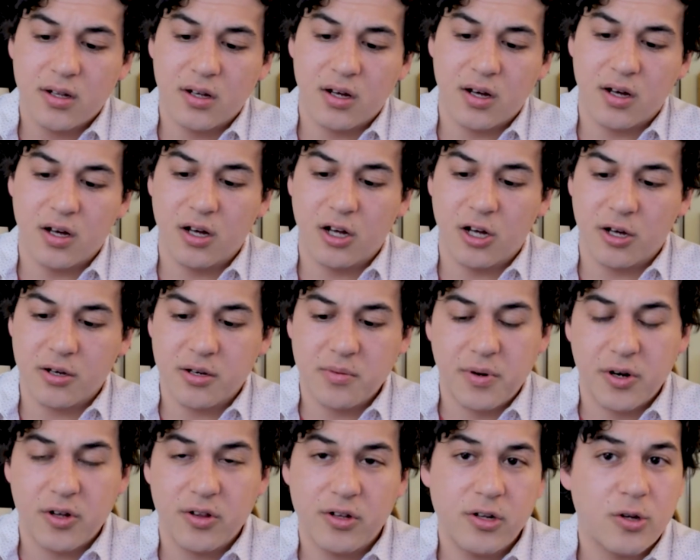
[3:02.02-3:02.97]
I
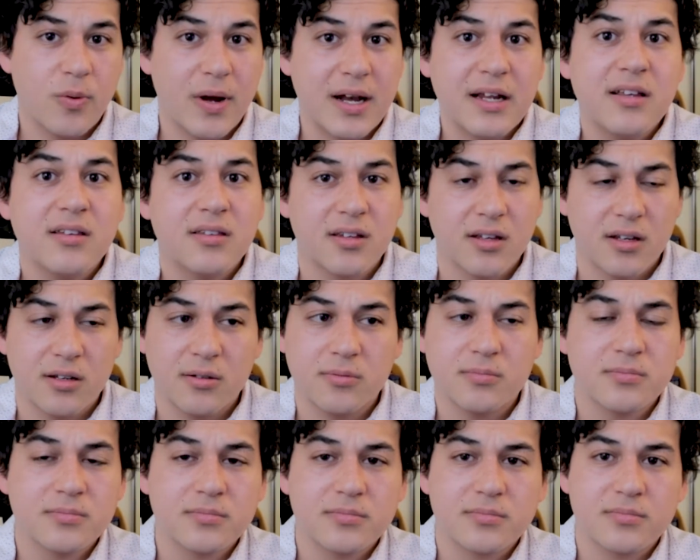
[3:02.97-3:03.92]
could barely do
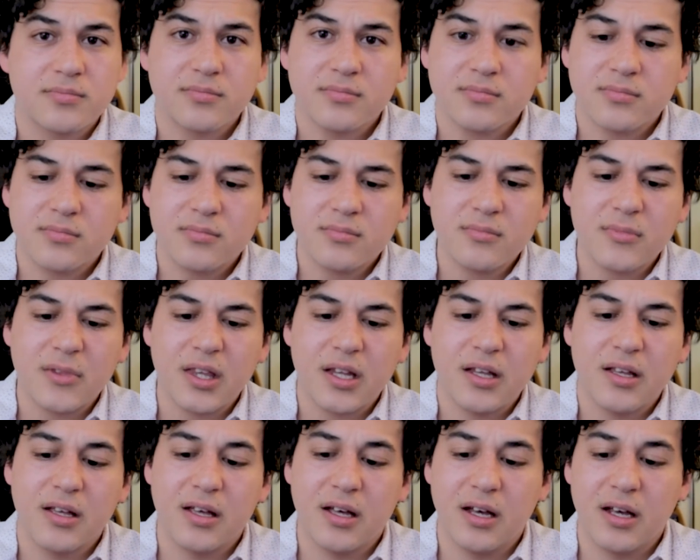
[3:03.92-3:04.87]
anything,
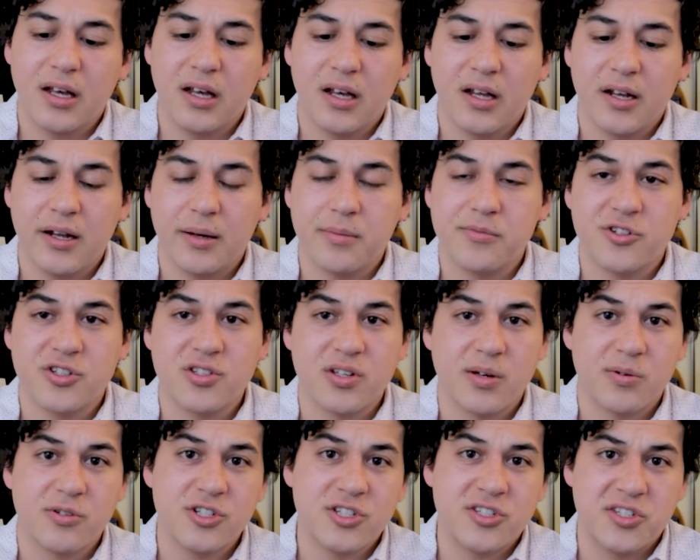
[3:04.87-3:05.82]
and I was
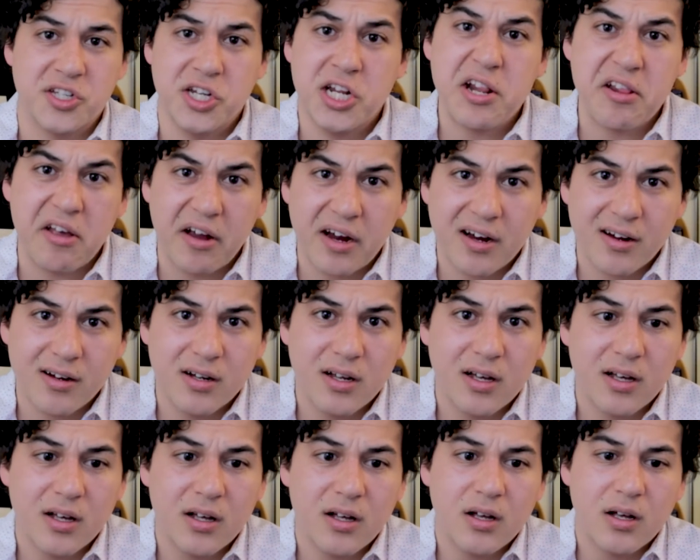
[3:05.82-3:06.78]
just sitting there,
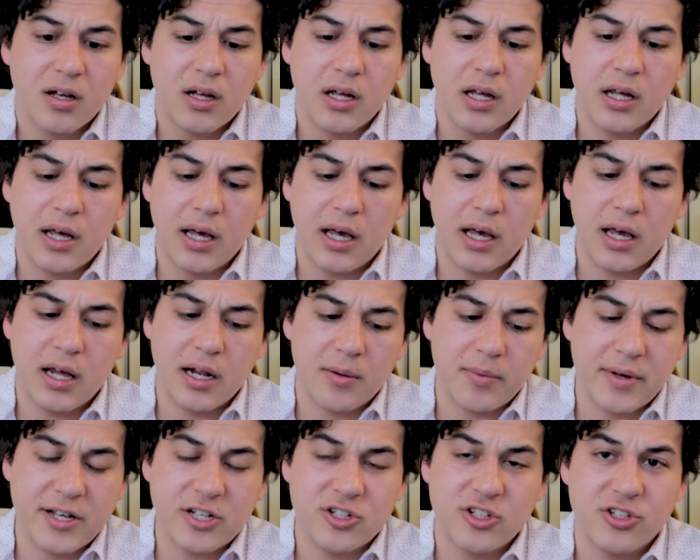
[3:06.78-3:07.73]
and
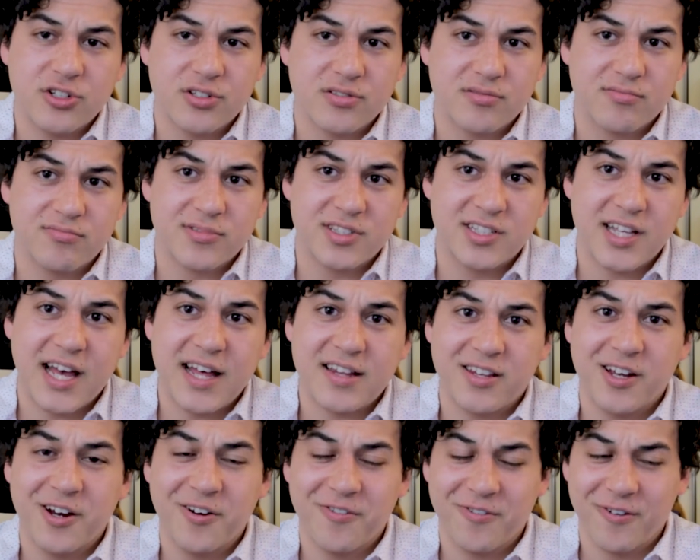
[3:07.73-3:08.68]
I basically just
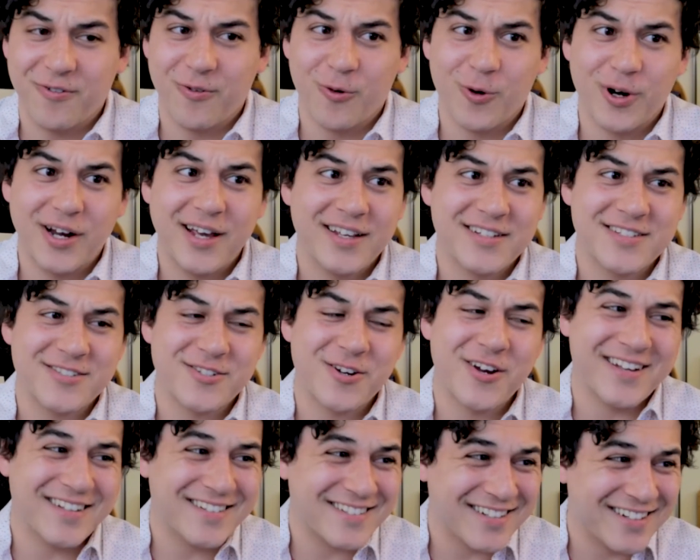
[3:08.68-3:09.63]
sat there for 4 days
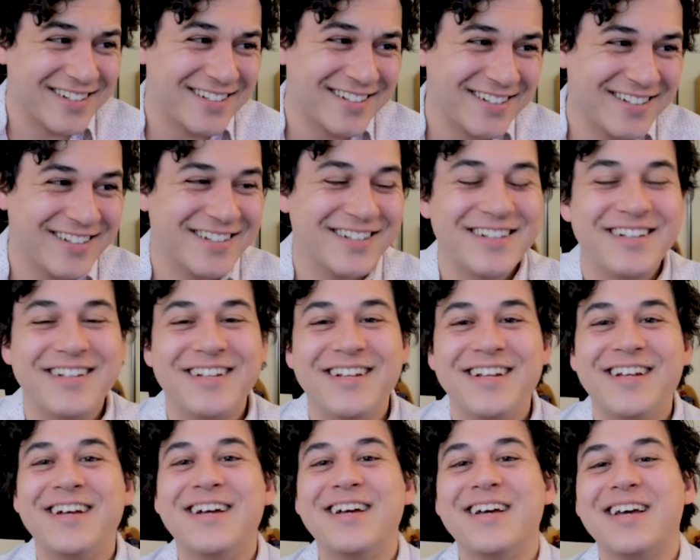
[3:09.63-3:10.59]
straight.
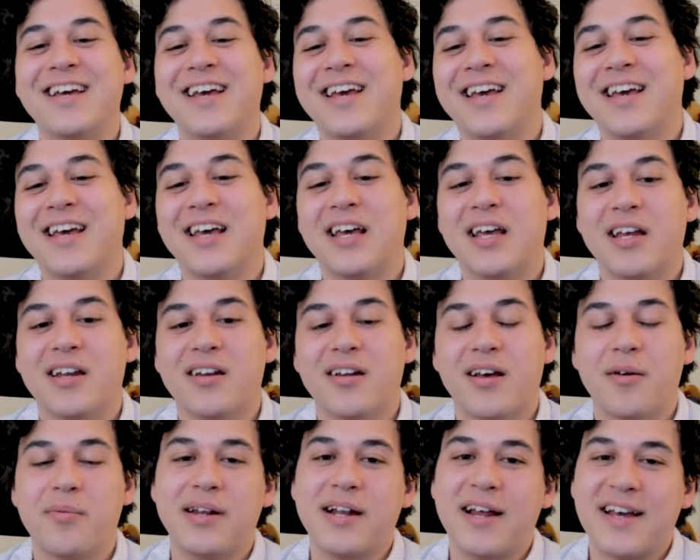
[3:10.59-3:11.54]
And
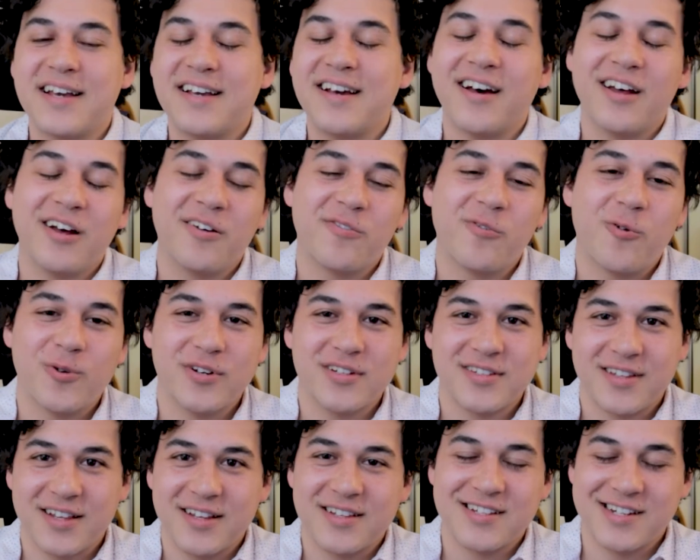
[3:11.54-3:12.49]
I mean, of
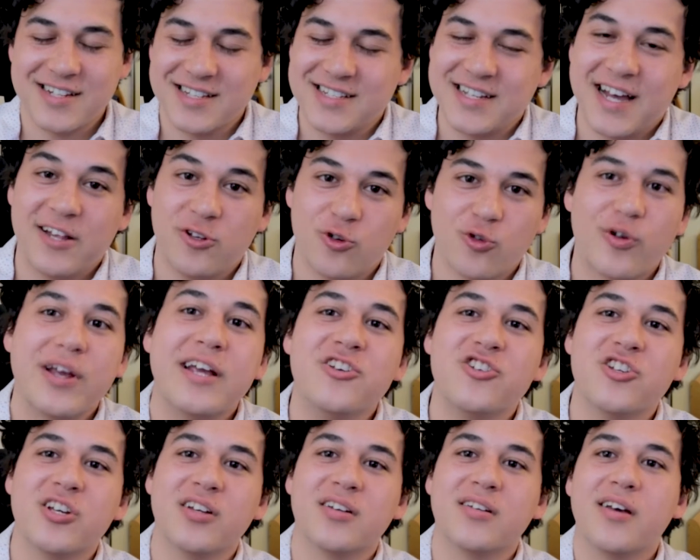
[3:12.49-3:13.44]
course that's an
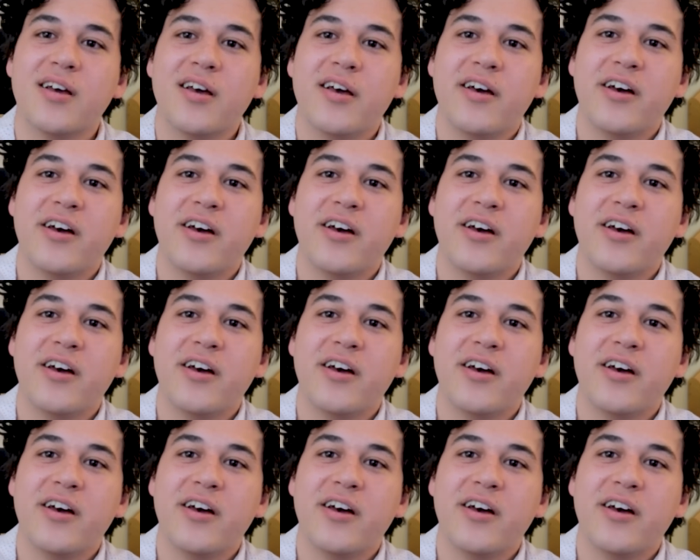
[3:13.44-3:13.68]
exaggeration,